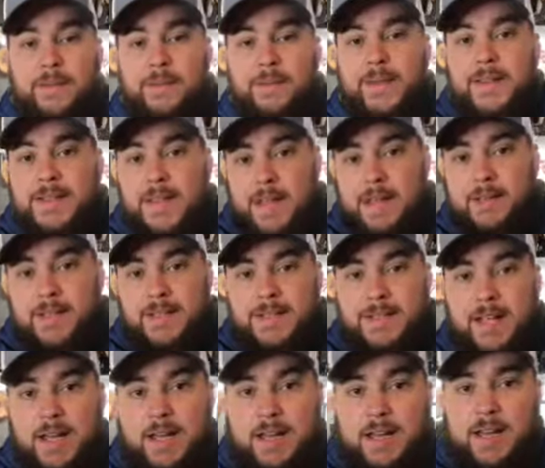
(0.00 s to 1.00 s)
this is kind of
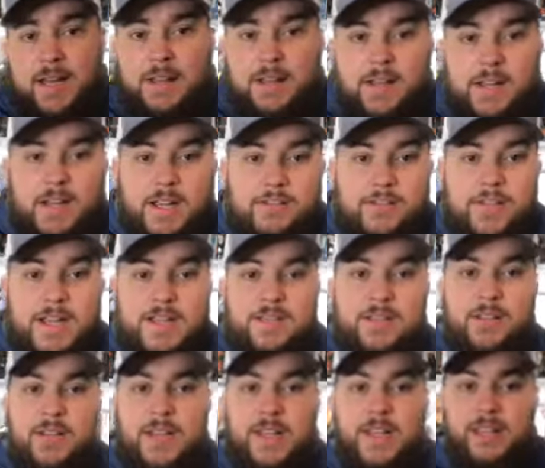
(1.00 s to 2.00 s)
exciting. I'll give you guys a
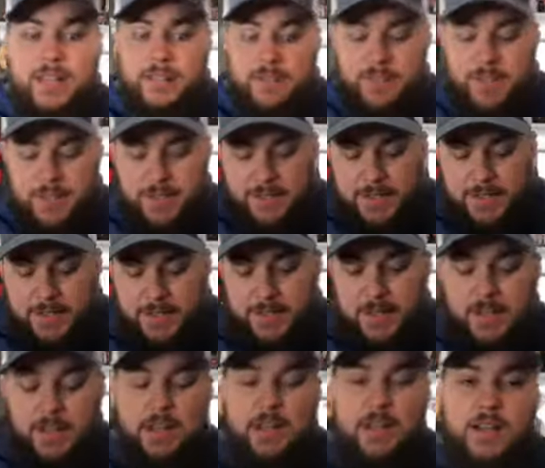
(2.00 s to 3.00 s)
little hint of this.
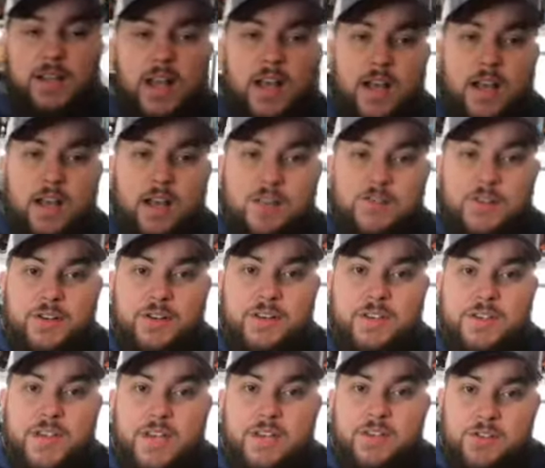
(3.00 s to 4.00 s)
There
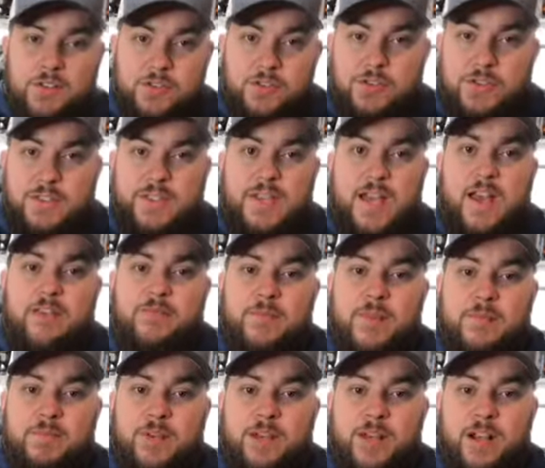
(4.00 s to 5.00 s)
is a new staff
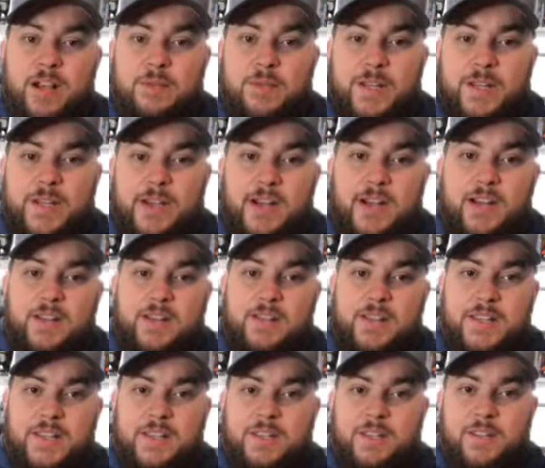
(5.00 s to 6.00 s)
member coming on
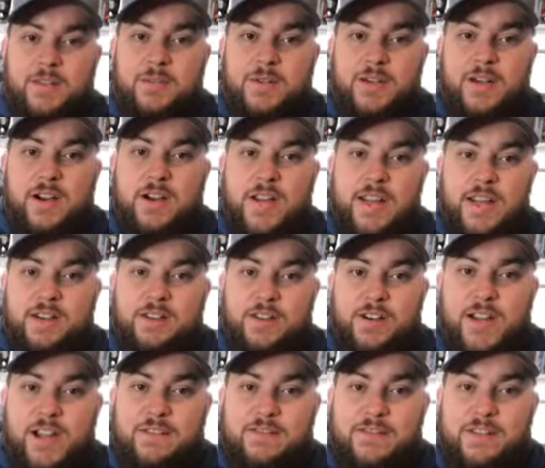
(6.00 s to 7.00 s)
the Slumberyard
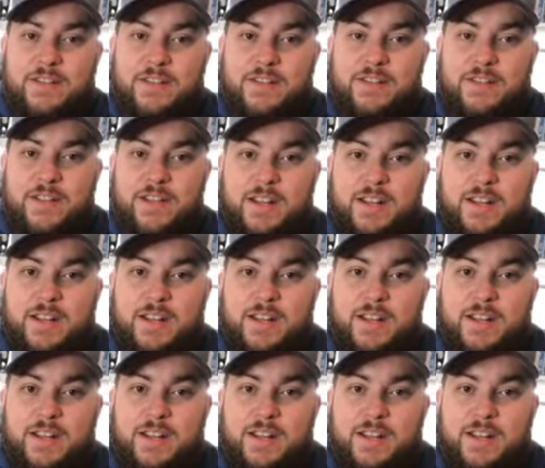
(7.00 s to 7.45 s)
Handcrafted